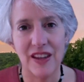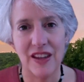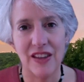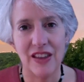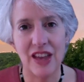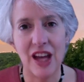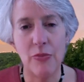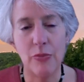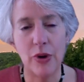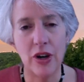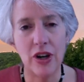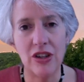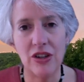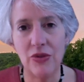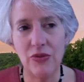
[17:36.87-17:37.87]
That
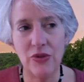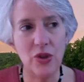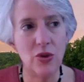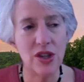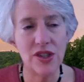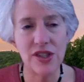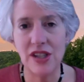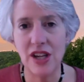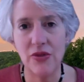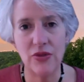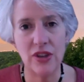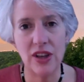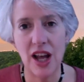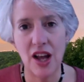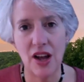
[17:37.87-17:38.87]
part of you has never
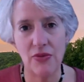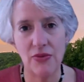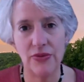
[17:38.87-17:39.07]
left.